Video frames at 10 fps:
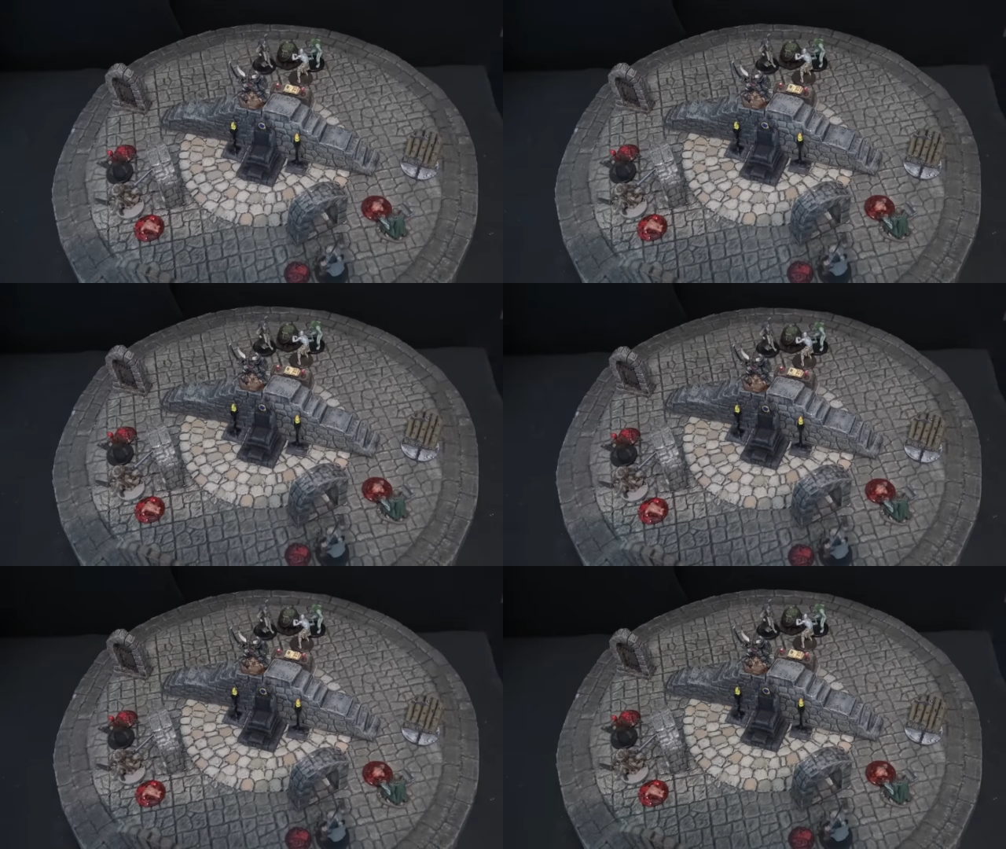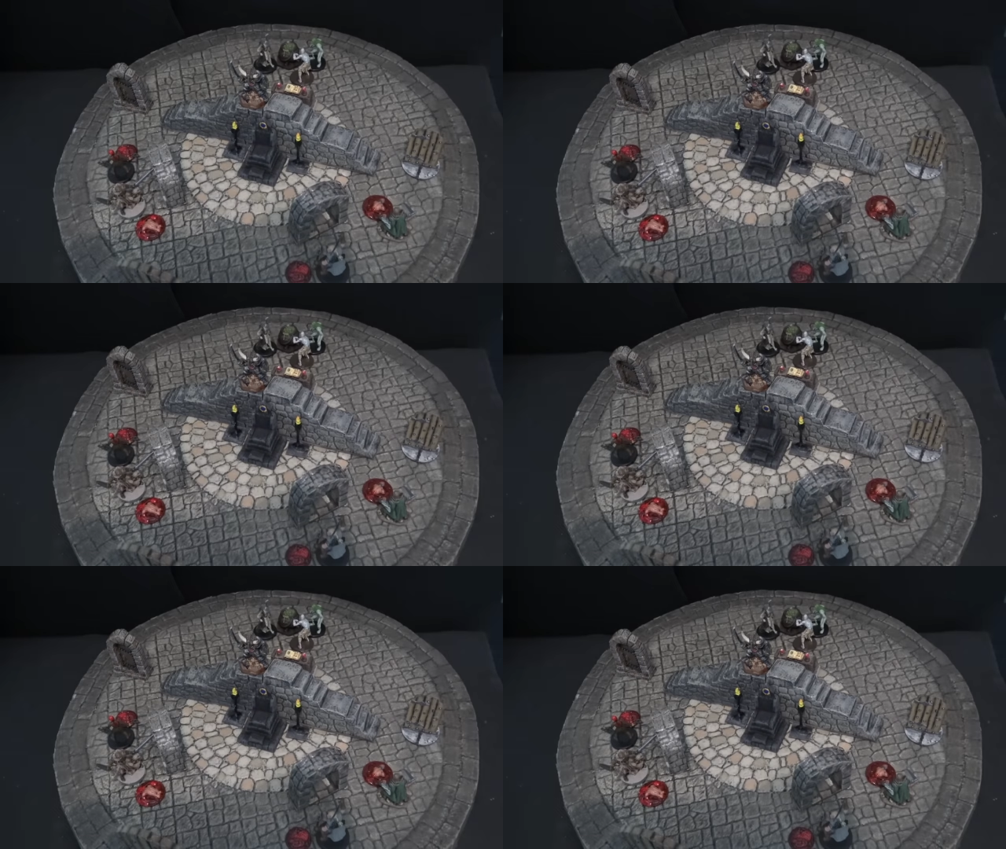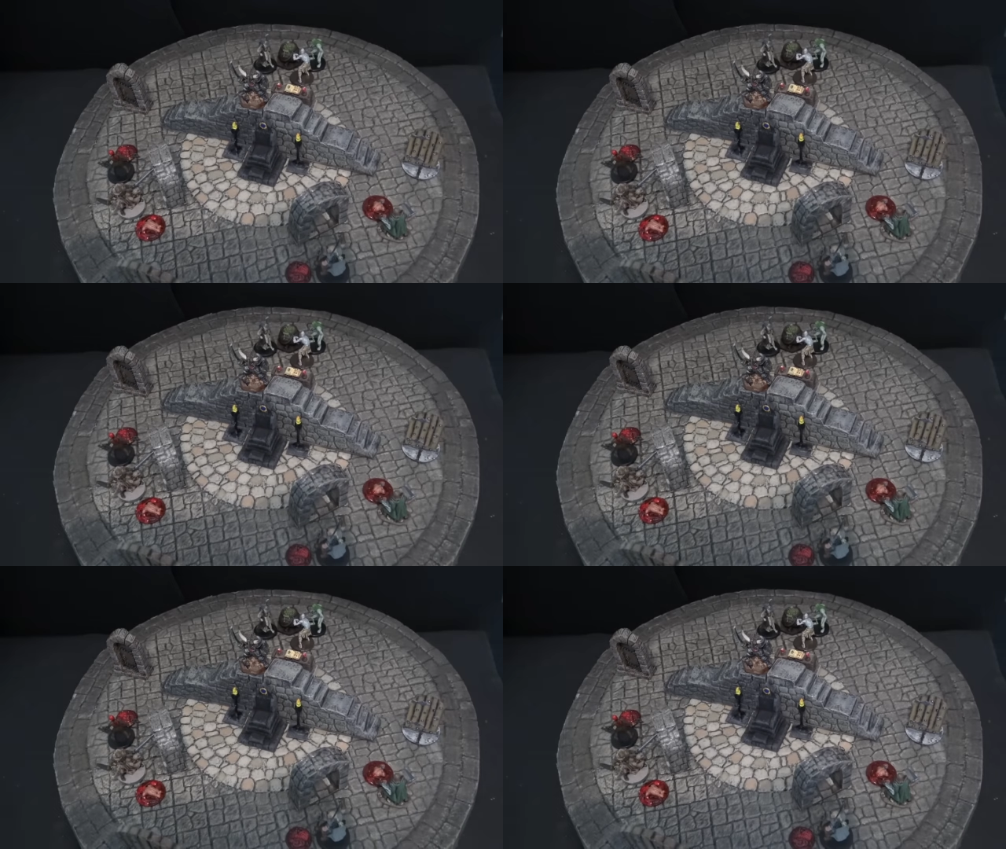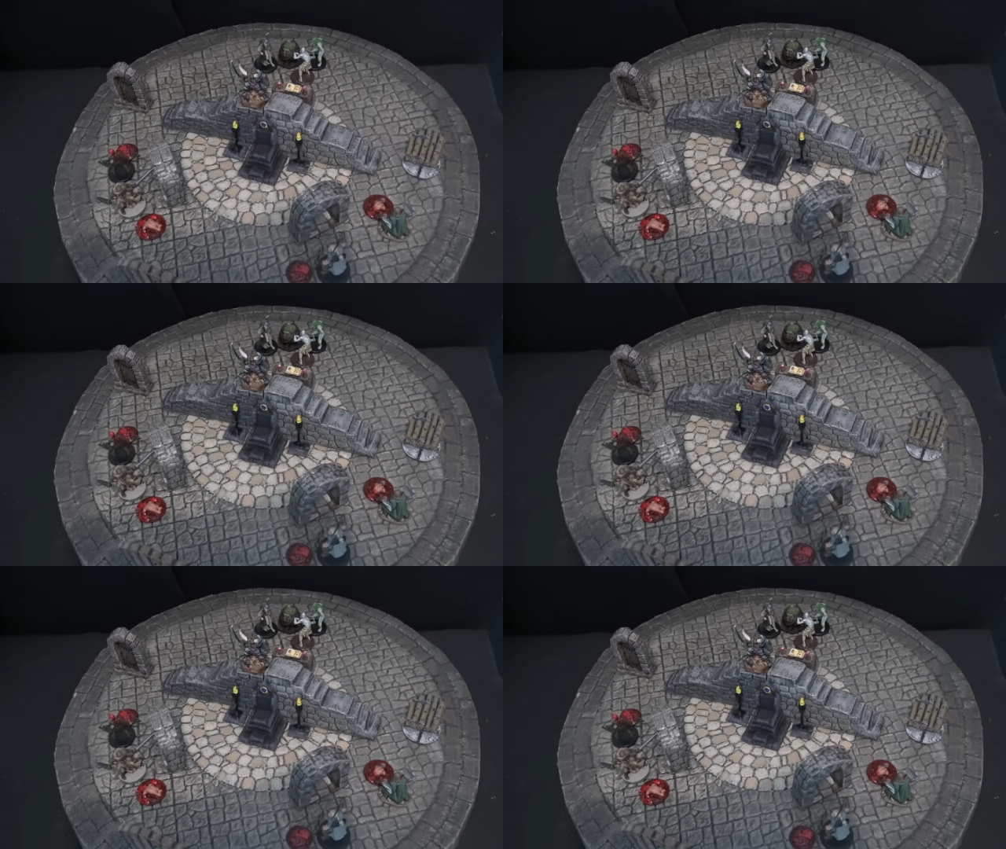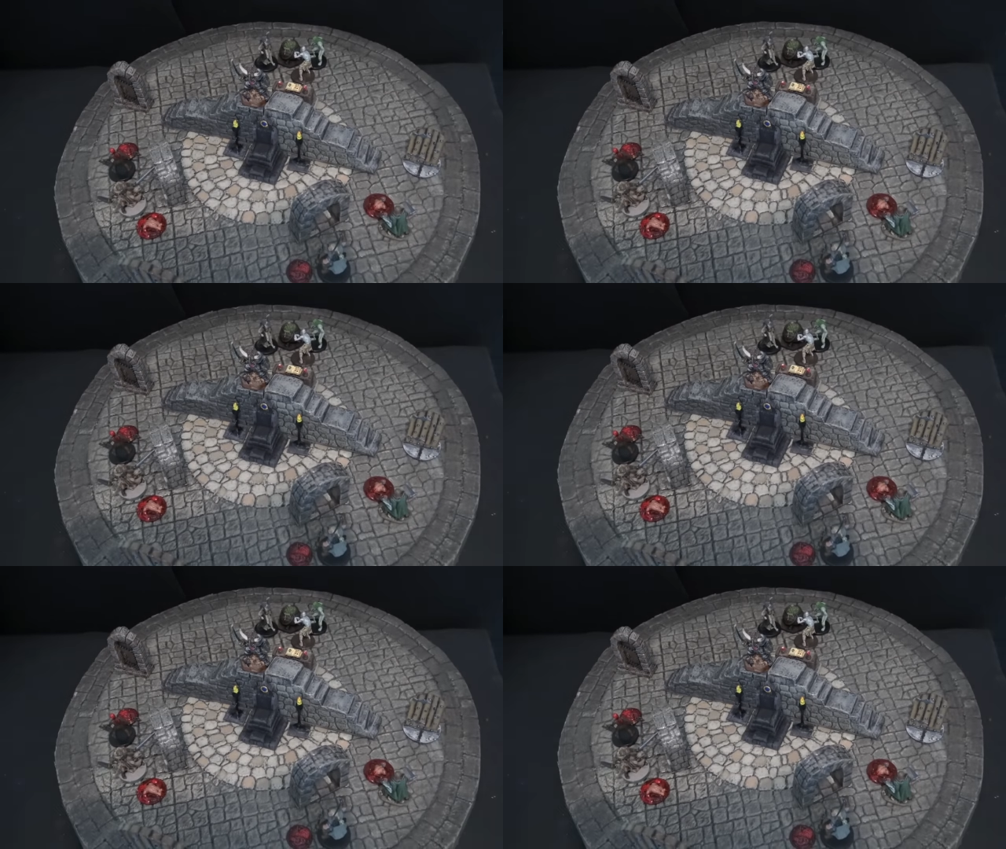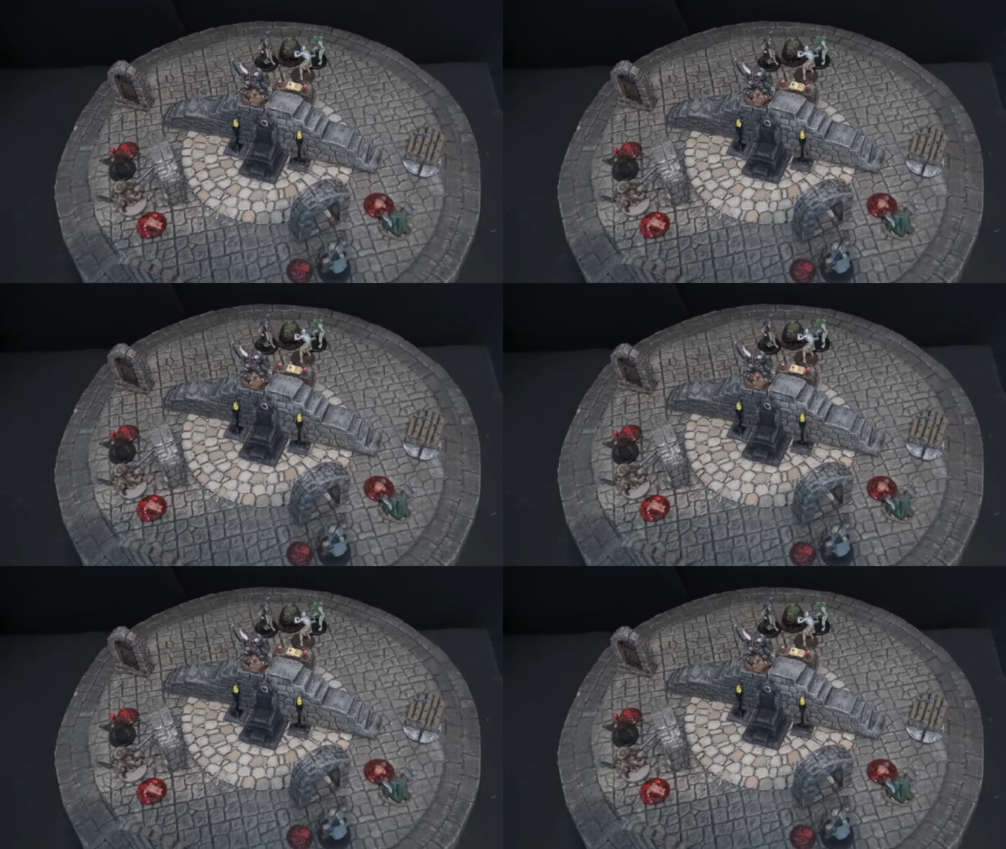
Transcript: (no speaker visible)